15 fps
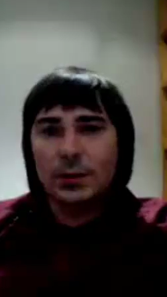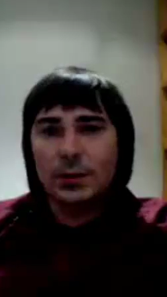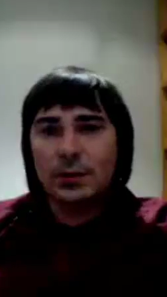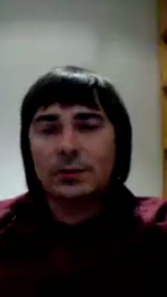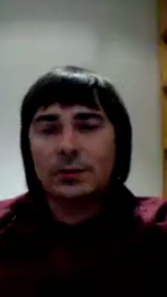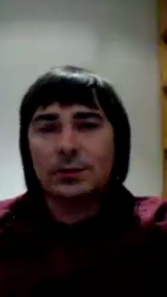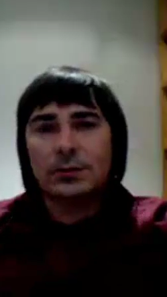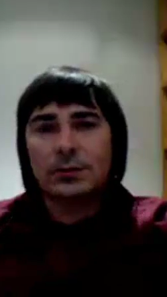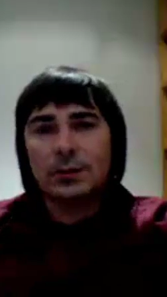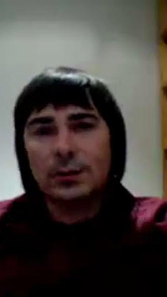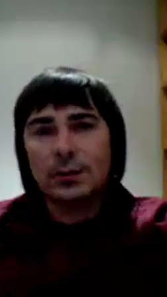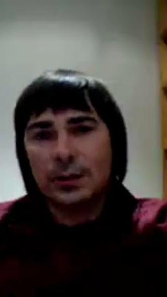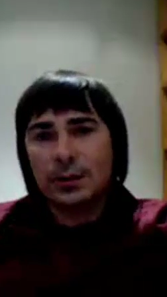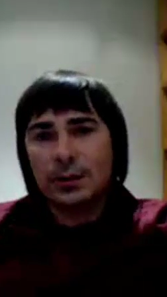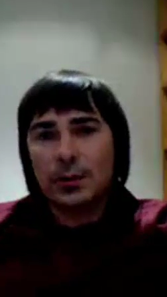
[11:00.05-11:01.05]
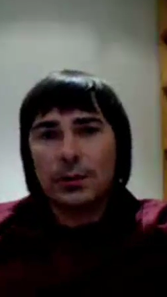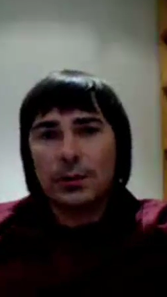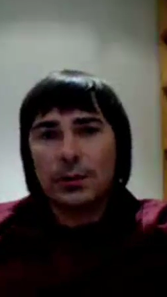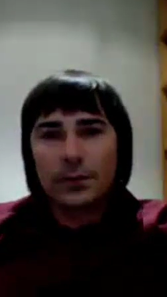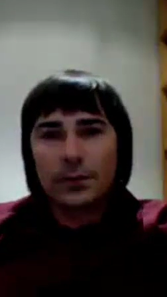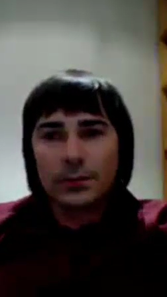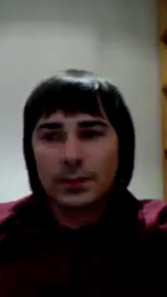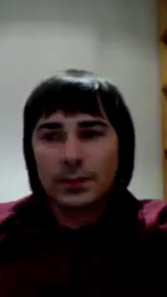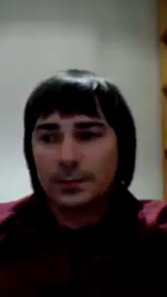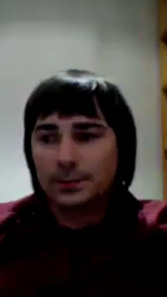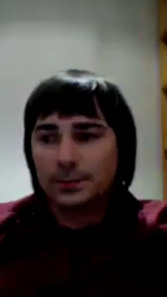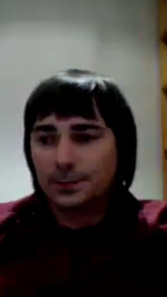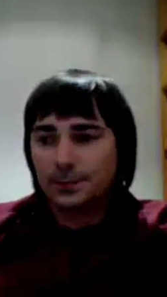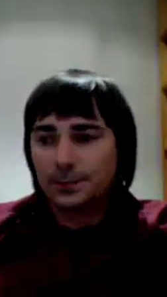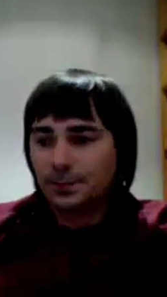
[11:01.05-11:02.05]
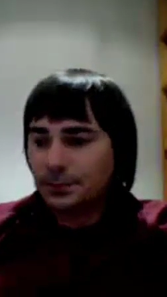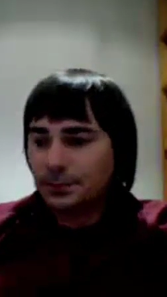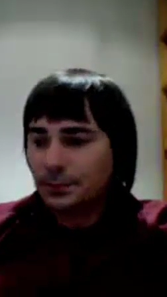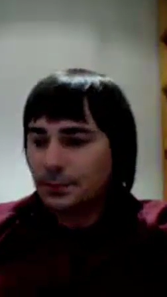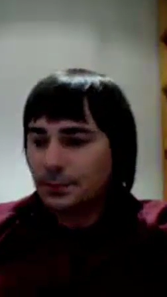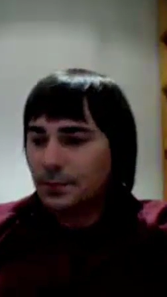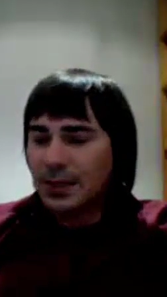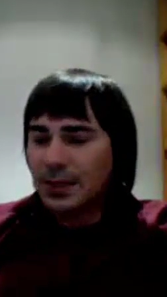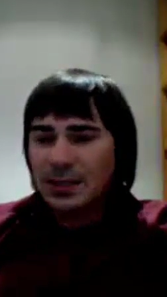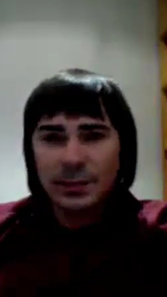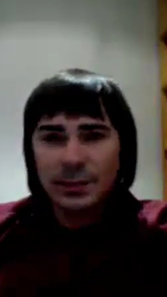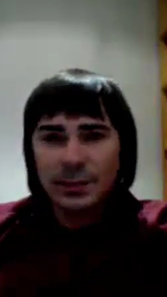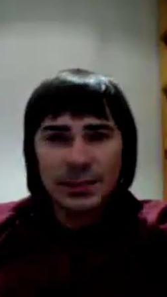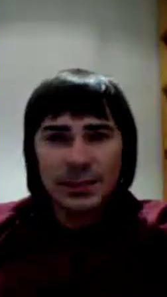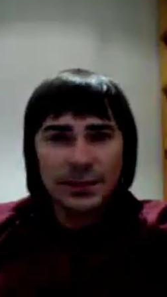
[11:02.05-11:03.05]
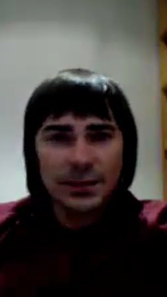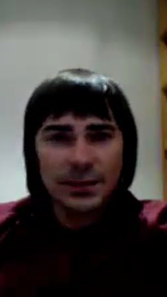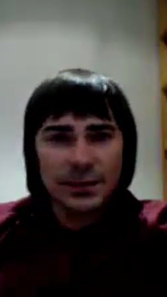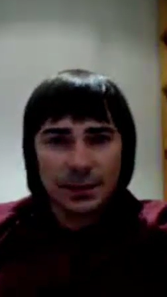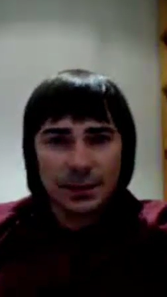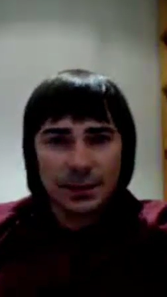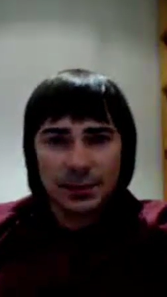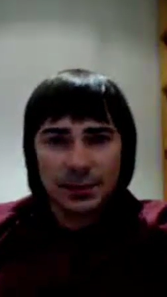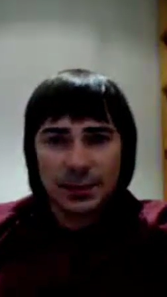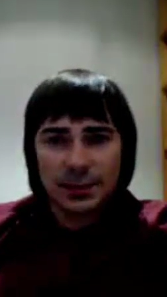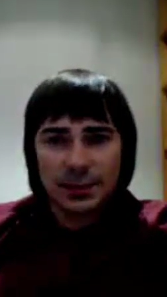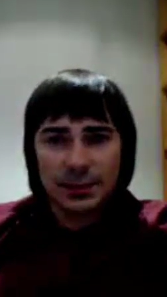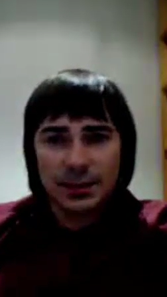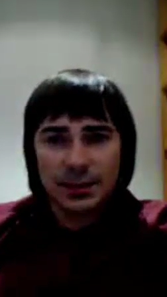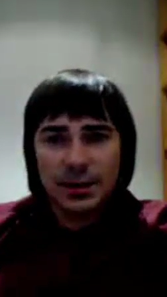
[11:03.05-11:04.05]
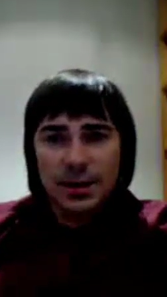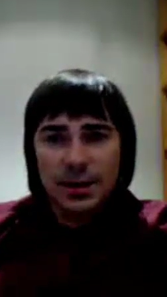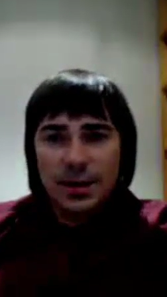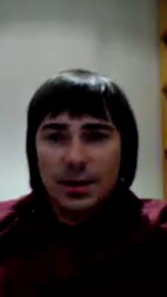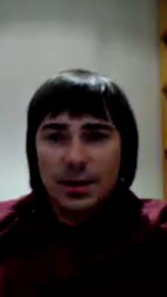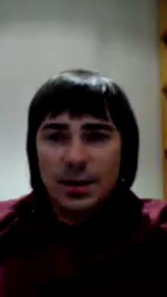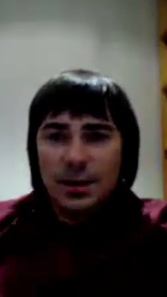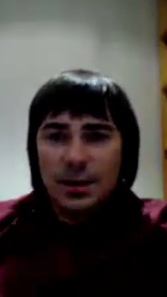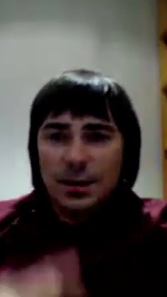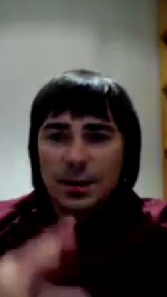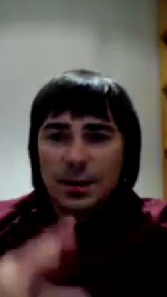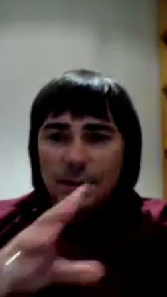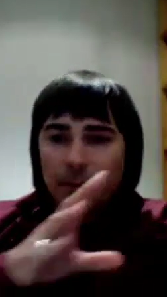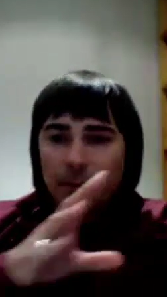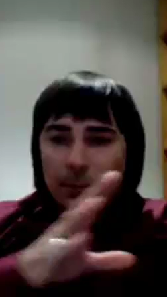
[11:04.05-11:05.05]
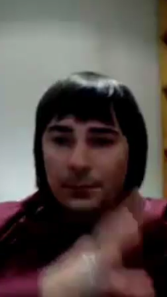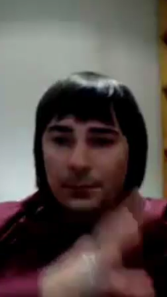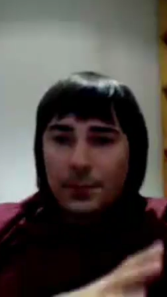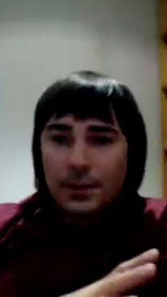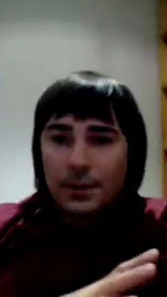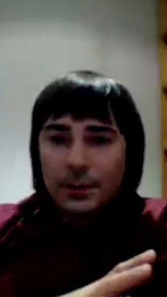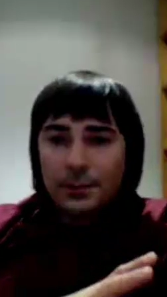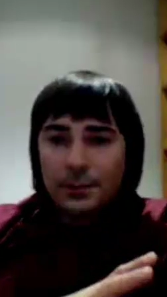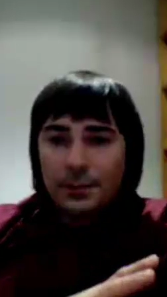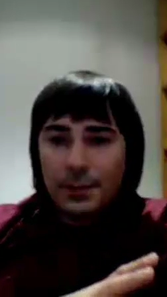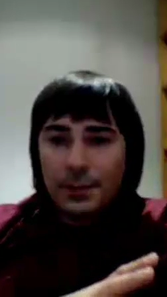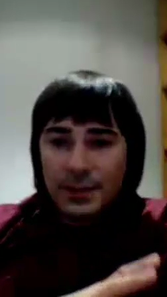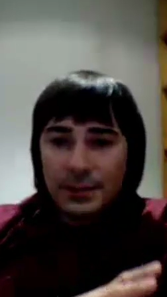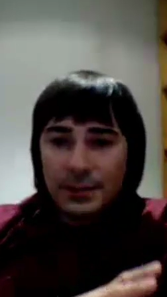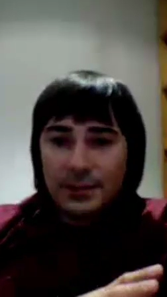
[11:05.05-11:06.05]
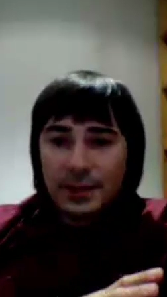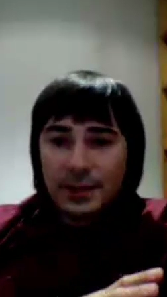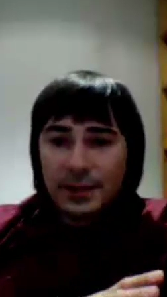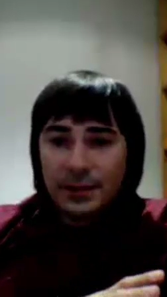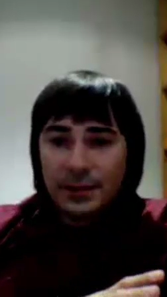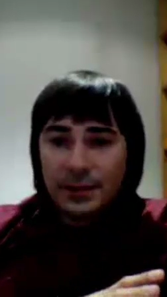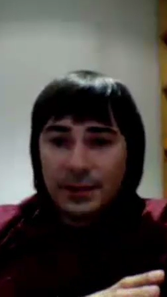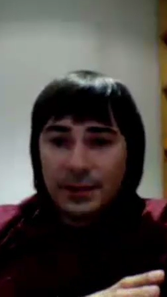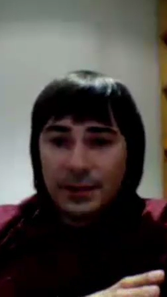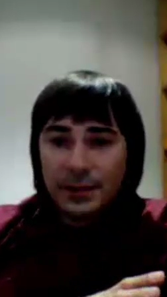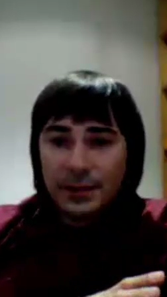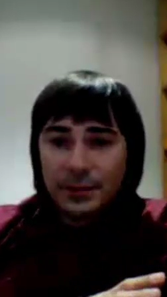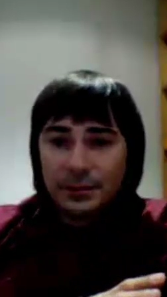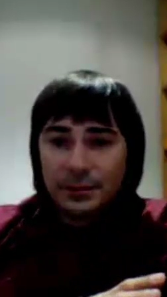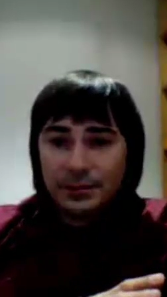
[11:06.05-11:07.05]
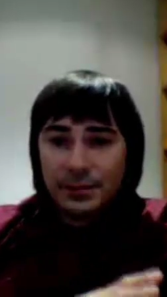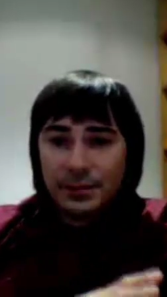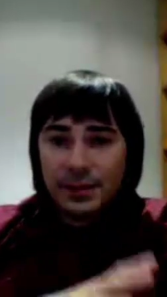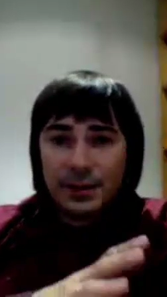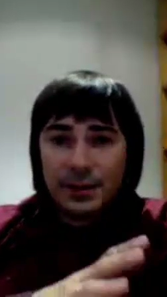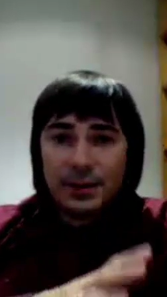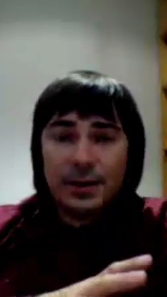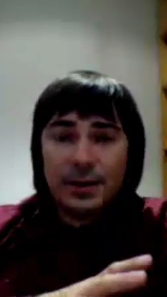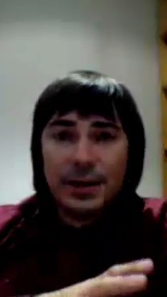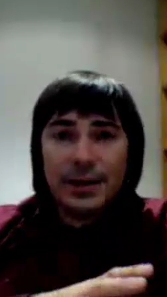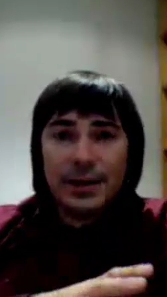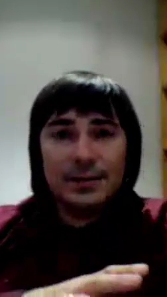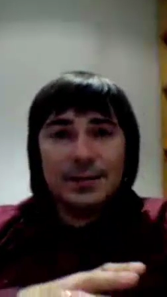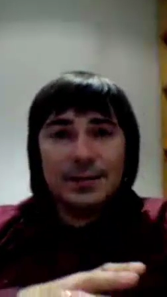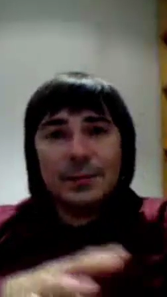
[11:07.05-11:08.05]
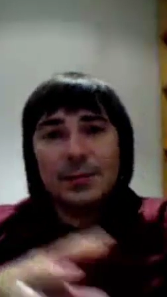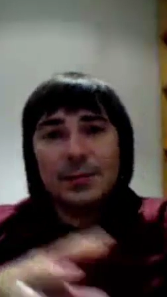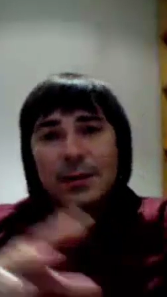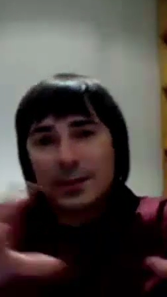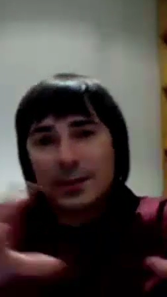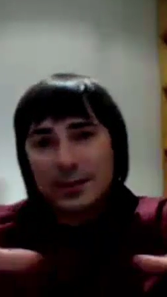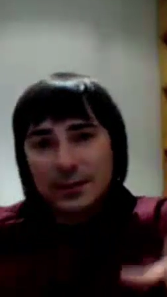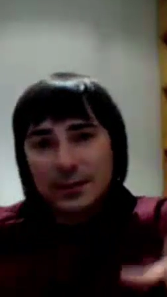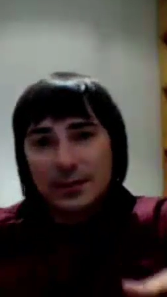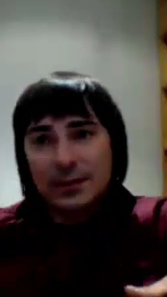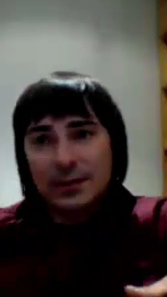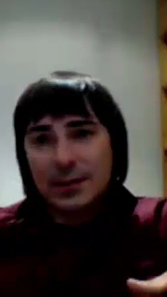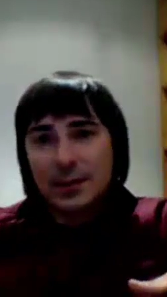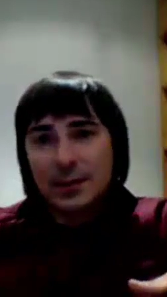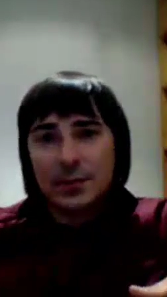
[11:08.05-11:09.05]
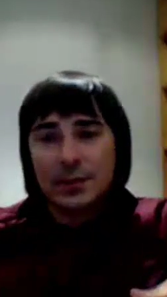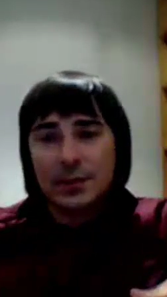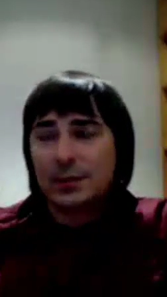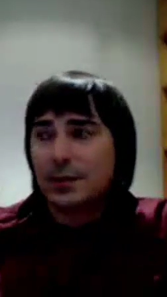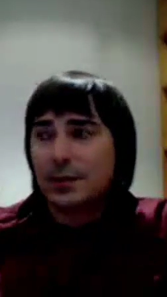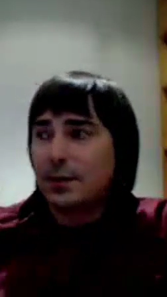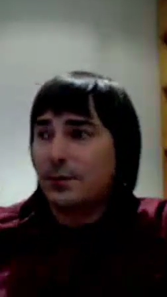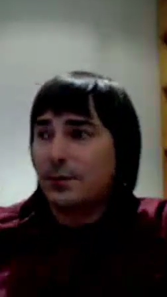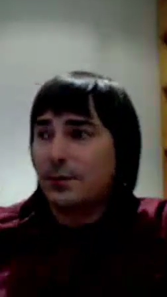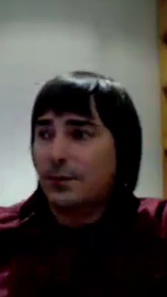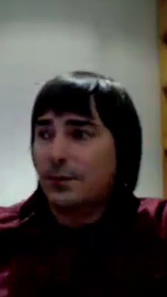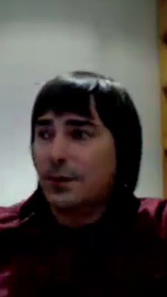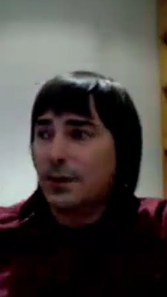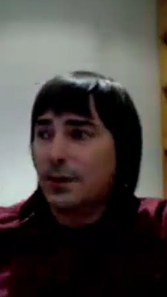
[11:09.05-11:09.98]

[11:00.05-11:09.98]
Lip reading: We're gonna go through some specific subjects on positive psychotherapy and some other subjects of